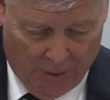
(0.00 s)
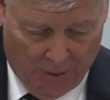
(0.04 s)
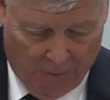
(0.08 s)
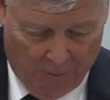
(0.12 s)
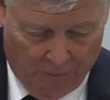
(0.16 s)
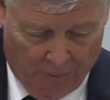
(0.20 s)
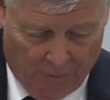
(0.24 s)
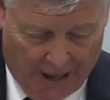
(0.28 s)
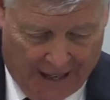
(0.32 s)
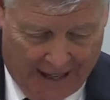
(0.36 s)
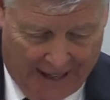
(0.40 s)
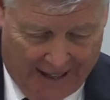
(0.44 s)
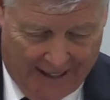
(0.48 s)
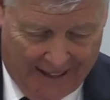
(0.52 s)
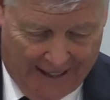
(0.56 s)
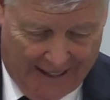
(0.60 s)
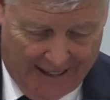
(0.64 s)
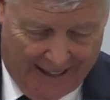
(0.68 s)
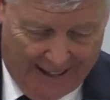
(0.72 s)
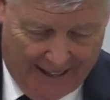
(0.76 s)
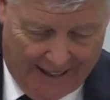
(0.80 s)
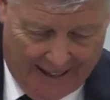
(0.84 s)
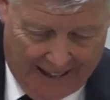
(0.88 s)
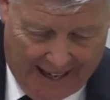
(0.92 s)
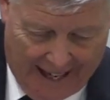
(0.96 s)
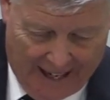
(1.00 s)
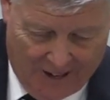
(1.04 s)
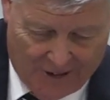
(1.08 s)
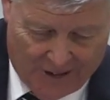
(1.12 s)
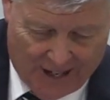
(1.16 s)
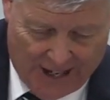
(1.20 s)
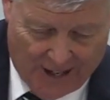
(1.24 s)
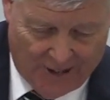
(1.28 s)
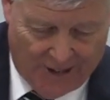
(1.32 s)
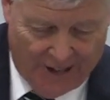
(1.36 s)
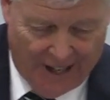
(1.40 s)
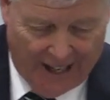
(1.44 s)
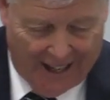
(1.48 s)
But he
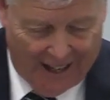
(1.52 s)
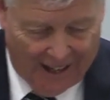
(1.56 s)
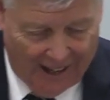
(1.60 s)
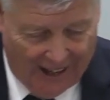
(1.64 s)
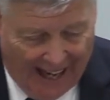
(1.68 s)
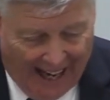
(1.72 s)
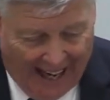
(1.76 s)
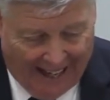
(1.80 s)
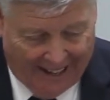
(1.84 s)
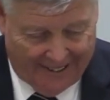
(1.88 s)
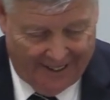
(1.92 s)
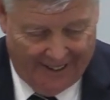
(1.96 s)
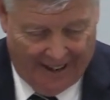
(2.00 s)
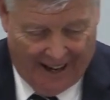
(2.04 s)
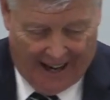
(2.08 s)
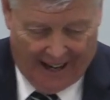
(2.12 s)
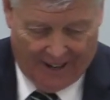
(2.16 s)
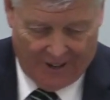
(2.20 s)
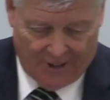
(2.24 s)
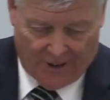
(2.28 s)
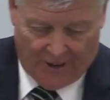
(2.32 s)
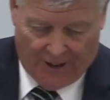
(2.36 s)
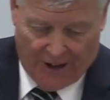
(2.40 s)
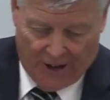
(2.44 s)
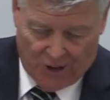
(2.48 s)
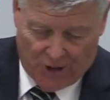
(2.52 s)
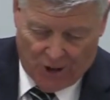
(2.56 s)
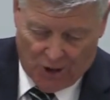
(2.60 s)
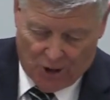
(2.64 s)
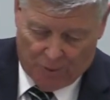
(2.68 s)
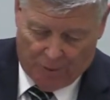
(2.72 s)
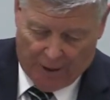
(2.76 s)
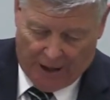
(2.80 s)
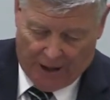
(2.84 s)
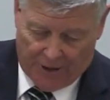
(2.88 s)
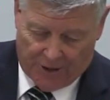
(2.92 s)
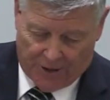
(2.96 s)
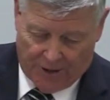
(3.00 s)
says, neglect not. So there's your
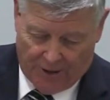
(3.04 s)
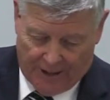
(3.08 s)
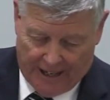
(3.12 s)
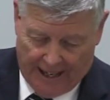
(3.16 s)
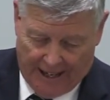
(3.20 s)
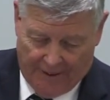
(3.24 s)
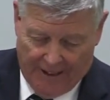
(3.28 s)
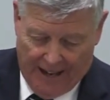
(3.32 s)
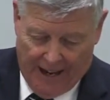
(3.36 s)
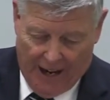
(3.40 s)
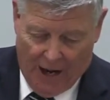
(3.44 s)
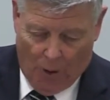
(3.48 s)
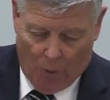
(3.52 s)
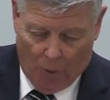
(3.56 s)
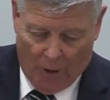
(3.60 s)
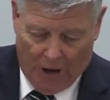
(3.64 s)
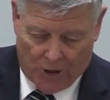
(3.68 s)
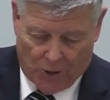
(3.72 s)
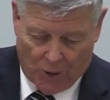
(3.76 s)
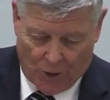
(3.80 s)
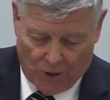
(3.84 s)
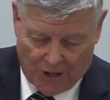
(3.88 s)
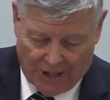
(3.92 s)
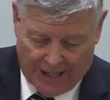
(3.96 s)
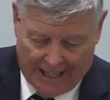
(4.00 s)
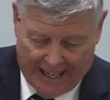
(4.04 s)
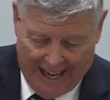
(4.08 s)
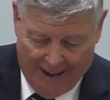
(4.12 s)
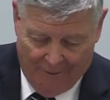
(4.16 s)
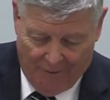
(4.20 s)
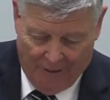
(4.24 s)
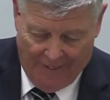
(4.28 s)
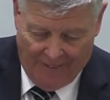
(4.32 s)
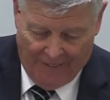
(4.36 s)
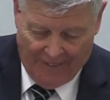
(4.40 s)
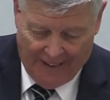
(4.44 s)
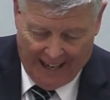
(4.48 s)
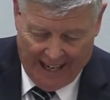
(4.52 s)
spiritual gift, which was
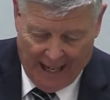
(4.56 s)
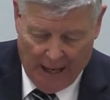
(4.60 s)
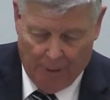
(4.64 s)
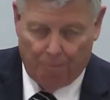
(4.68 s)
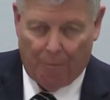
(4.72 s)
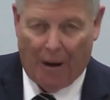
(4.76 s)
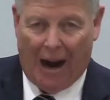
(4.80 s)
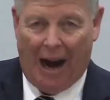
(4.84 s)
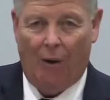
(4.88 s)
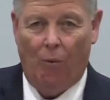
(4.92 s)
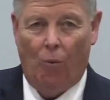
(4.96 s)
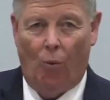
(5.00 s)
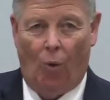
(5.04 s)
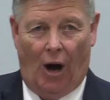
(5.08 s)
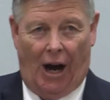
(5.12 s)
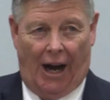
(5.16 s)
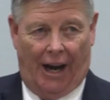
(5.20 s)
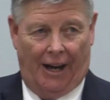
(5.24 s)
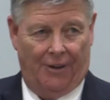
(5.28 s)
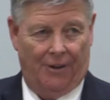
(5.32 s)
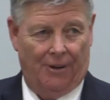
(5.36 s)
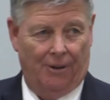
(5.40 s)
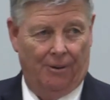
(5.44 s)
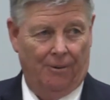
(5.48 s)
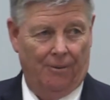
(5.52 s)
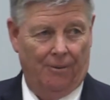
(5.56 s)
given thee by what?